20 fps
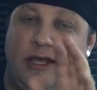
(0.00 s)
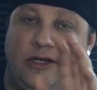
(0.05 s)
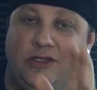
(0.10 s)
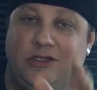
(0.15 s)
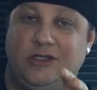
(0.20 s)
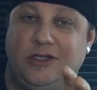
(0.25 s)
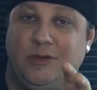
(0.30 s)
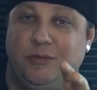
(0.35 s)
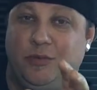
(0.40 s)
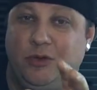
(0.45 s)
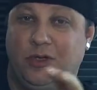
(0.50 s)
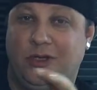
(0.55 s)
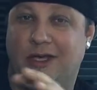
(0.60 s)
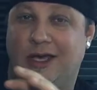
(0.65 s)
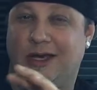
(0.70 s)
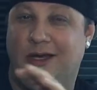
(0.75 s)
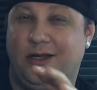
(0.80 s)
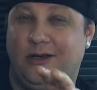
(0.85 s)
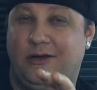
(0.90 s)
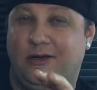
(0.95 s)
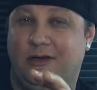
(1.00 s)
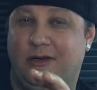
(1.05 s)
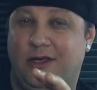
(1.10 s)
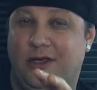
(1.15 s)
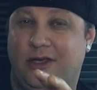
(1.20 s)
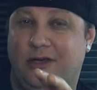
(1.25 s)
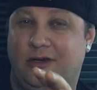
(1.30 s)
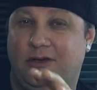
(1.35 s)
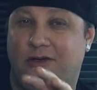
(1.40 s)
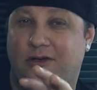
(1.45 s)
And just to put that
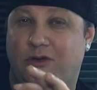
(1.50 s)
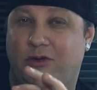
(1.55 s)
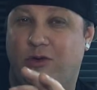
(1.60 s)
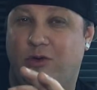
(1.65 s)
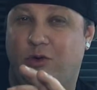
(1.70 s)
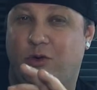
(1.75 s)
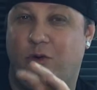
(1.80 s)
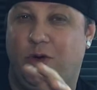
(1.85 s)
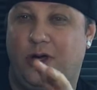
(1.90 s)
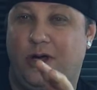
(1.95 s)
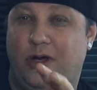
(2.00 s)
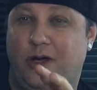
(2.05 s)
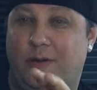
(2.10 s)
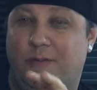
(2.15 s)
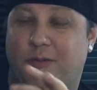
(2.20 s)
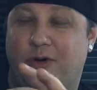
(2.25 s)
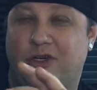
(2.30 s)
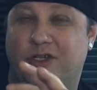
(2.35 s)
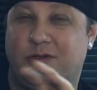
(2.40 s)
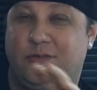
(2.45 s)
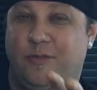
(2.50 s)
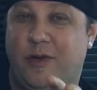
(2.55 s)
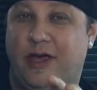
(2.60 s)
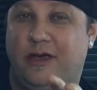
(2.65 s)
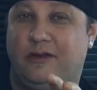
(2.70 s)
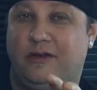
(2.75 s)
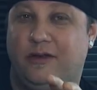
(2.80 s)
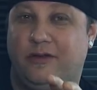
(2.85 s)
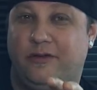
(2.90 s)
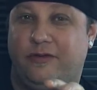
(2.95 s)
into
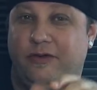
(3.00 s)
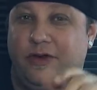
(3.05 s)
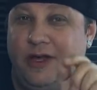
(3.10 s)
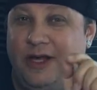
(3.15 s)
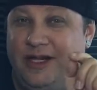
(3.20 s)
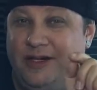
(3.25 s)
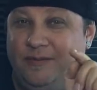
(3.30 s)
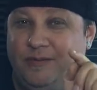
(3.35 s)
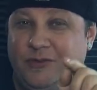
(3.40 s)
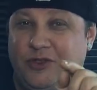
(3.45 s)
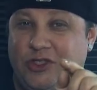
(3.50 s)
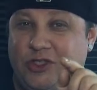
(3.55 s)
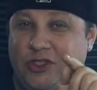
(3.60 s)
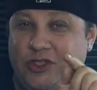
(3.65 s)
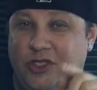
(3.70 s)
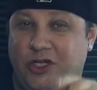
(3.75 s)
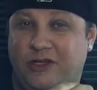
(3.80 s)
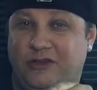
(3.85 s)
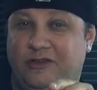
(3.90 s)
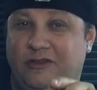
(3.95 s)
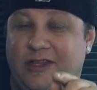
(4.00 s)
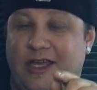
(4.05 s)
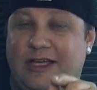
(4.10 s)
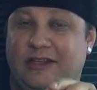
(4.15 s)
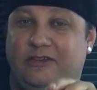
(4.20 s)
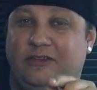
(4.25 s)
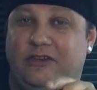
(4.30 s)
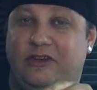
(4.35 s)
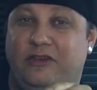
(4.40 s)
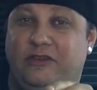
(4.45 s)
perspective, just
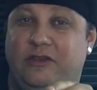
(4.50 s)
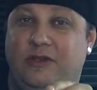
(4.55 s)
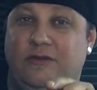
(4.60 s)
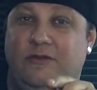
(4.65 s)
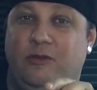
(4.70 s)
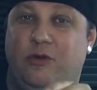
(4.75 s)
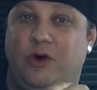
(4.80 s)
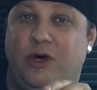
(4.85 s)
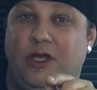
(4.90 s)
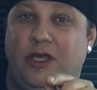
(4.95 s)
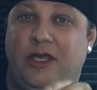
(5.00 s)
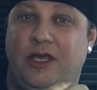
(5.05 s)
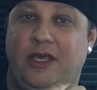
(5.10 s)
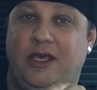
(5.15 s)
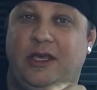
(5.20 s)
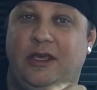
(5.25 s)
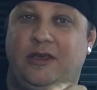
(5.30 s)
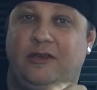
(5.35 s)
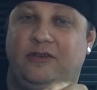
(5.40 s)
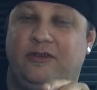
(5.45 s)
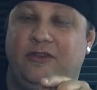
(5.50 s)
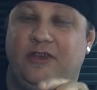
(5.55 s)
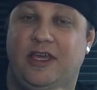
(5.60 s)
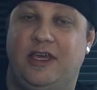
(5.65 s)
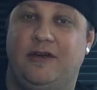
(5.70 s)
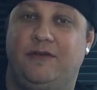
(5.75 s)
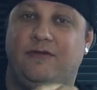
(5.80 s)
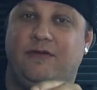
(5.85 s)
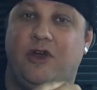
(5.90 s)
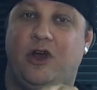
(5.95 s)
that 64 gig
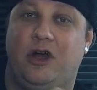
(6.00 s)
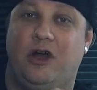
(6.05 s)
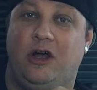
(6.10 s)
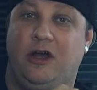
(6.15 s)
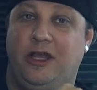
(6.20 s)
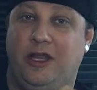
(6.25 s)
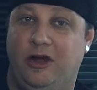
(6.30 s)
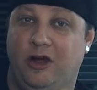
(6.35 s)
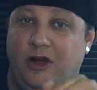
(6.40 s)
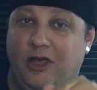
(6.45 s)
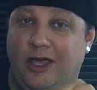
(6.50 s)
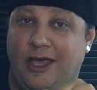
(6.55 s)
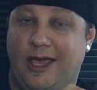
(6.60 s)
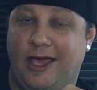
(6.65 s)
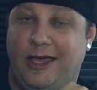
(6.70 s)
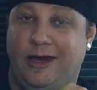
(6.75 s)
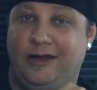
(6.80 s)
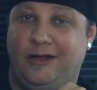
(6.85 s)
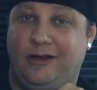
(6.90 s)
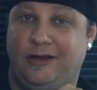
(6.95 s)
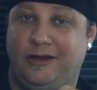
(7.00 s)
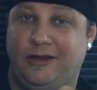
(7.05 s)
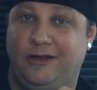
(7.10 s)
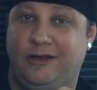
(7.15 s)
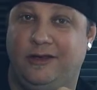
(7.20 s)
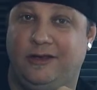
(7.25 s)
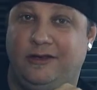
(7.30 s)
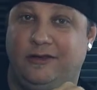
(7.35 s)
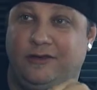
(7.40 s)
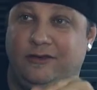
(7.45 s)
CF card here in Canada
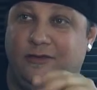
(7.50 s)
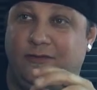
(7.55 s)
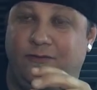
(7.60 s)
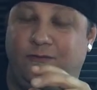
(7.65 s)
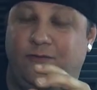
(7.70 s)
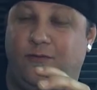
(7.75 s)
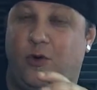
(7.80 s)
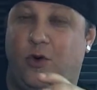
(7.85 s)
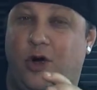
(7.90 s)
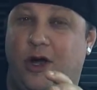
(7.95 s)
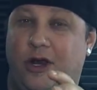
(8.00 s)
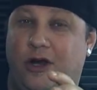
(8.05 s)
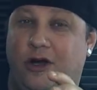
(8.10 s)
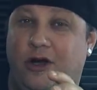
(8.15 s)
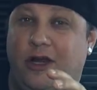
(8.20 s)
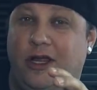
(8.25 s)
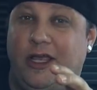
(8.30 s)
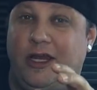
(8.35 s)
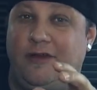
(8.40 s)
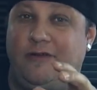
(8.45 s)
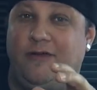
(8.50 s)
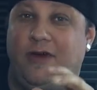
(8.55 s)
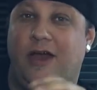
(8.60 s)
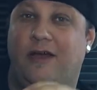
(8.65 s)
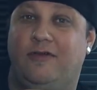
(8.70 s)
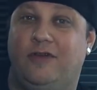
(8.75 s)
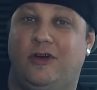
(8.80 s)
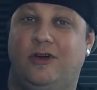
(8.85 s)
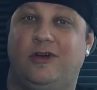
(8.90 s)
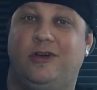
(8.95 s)
is
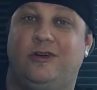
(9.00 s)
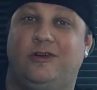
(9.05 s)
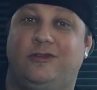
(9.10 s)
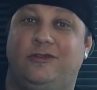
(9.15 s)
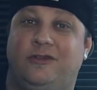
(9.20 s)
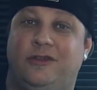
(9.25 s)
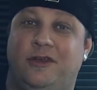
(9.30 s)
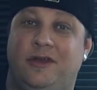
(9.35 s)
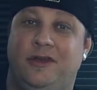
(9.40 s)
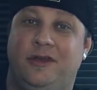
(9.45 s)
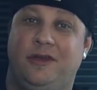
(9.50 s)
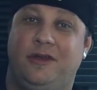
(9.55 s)
$485.